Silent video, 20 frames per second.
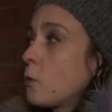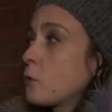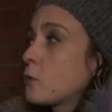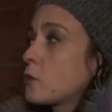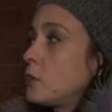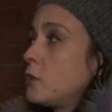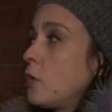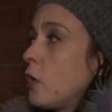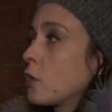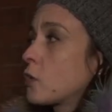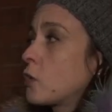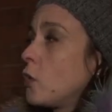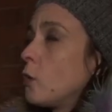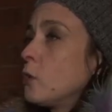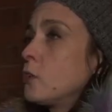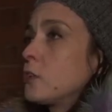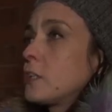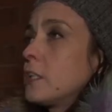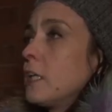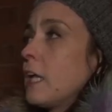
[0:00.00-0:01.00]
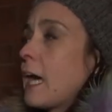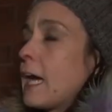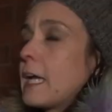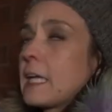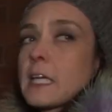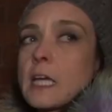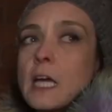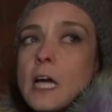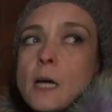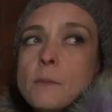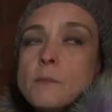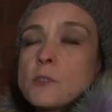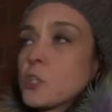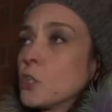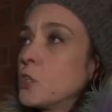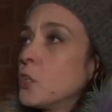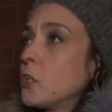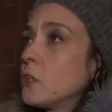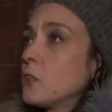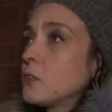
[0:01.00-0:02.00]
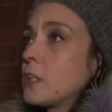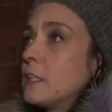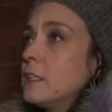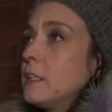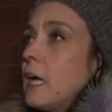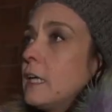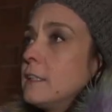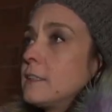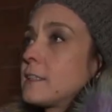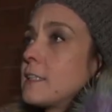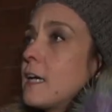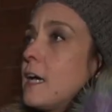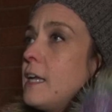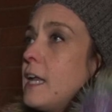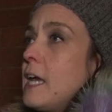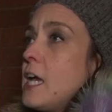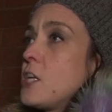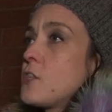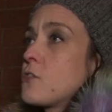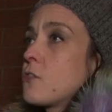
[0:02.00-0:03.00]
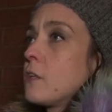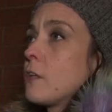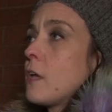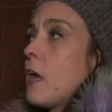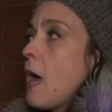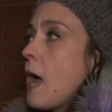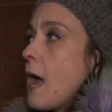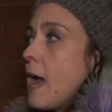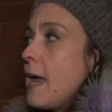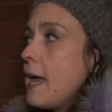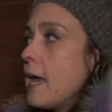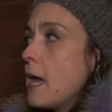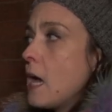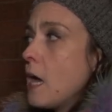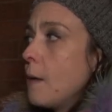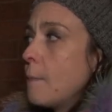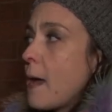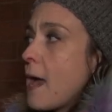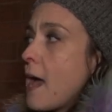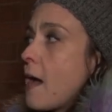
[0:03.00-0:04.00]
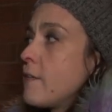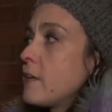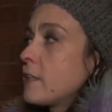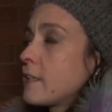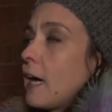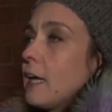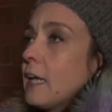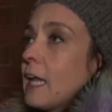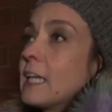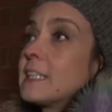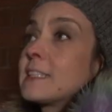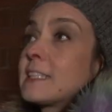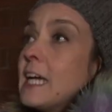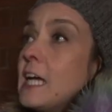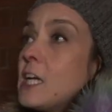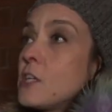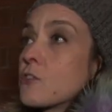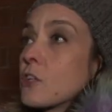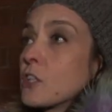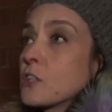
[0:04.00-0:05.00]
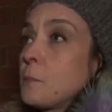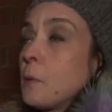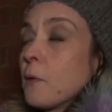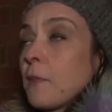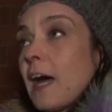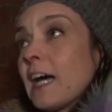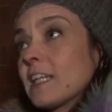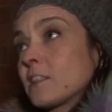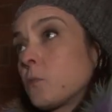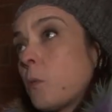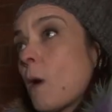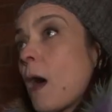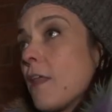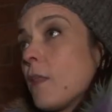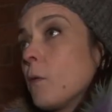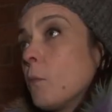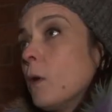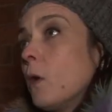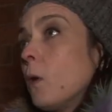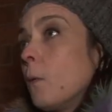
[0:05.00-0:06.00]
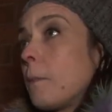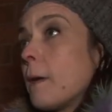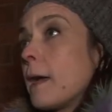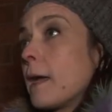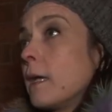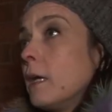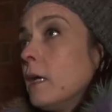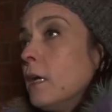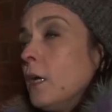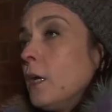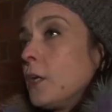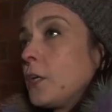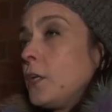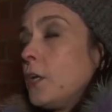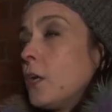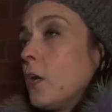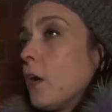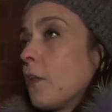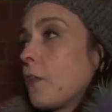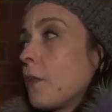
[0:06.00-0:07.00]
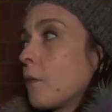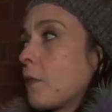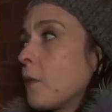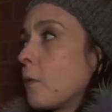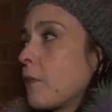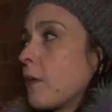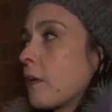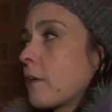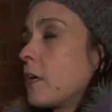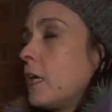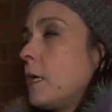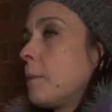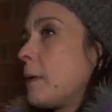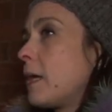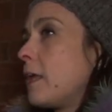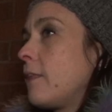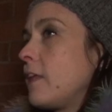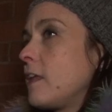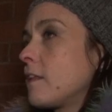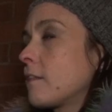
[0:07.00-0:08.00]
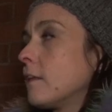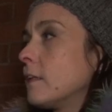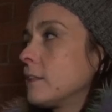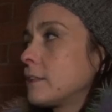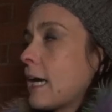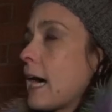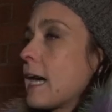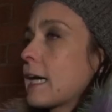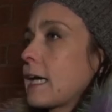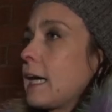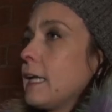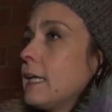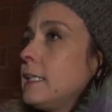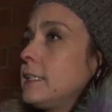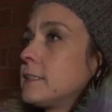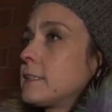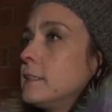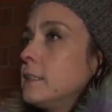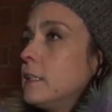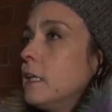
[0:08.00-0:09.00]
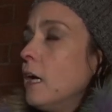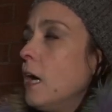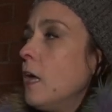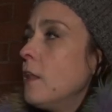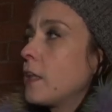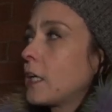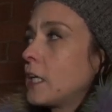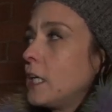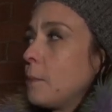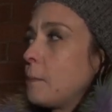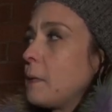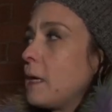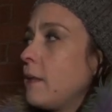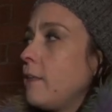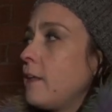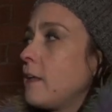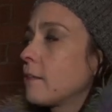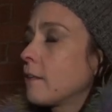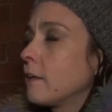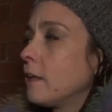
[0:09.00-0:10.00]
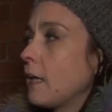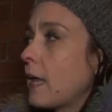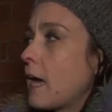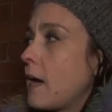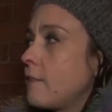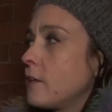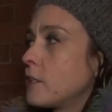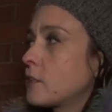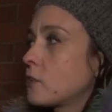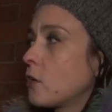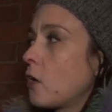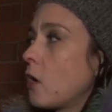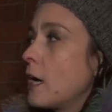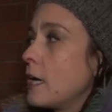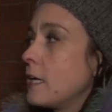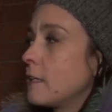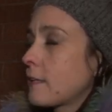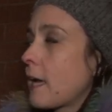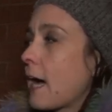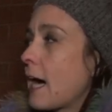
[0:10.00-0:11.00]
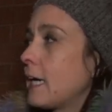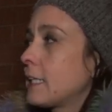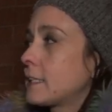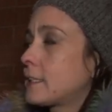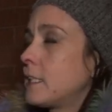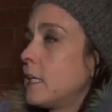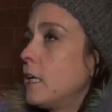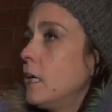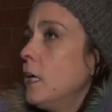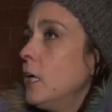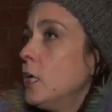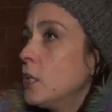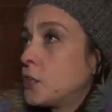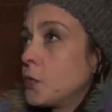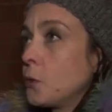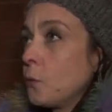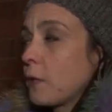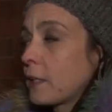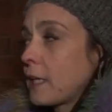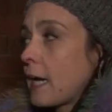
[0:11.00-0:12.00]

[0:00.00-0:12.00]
To not go under tunnels and certain areas that are like dangerous, but that's where they will be. You know, they're going to be in these little dark alleys and they're going to be in these little areas, so it's hard to do the